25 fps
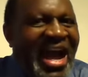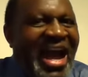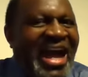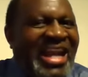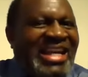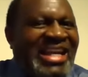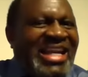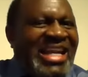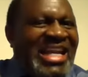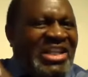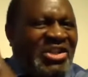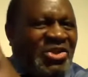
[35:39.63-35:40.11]

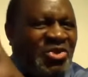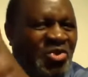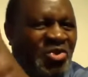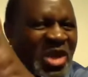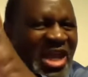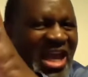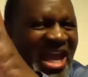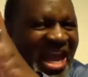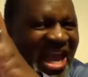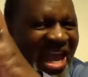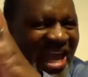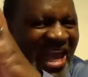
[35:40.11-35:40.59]
Unless
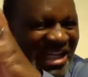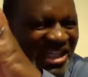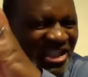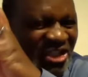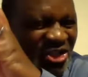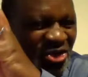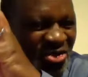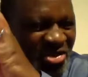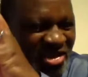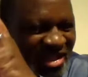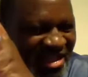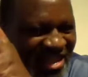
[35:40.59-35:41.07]
we
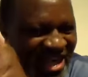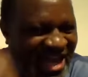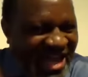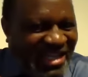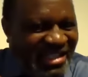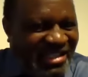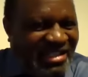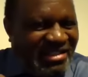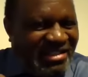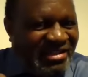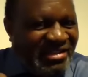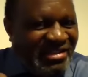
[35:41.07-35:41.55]
act on
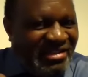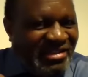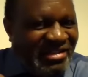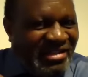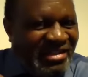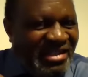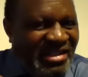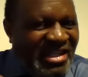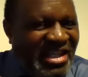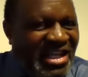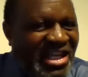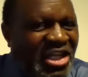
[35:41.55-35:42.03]
that,
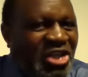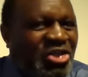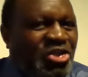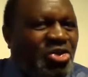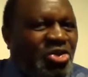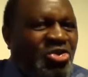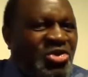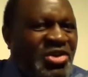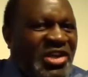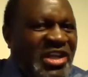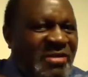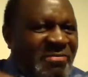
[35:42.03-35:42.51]

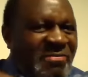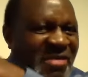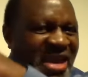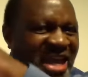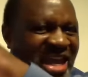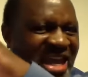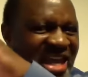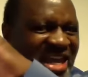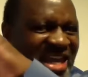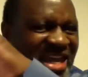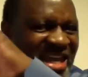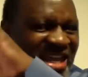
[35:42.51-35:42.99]
it will
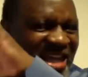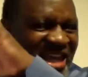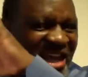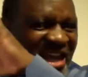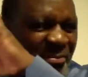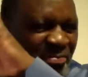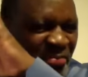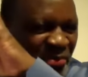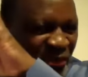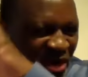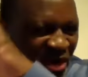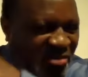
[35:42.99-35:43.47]

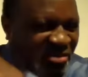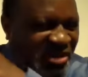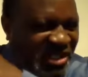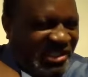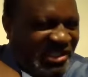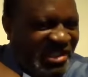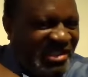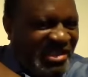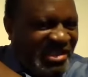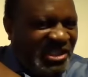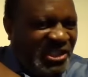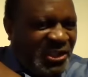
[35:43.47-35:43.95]
remain a
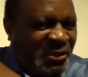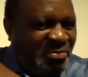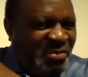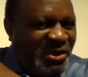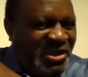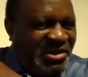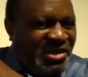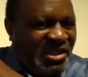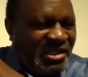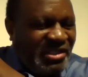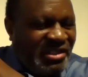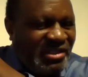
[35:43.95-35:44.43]
promise in the
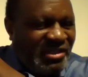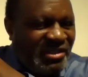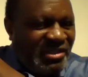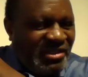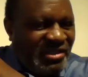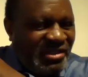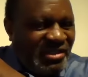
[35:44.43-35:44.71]
spirit.